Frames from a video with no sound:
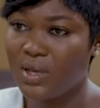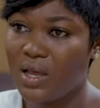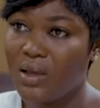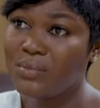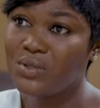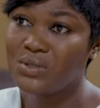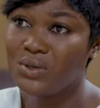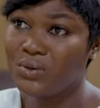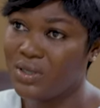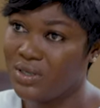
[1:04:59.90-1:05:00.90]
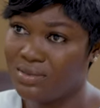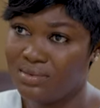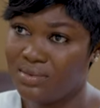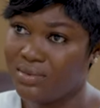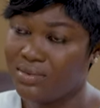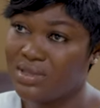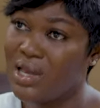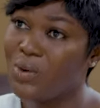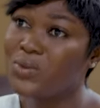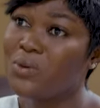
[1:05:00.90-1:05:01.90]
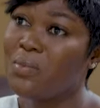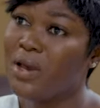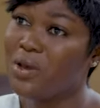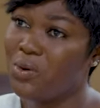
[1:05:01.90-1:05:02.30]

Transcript: I'm sorry, sir, I was on my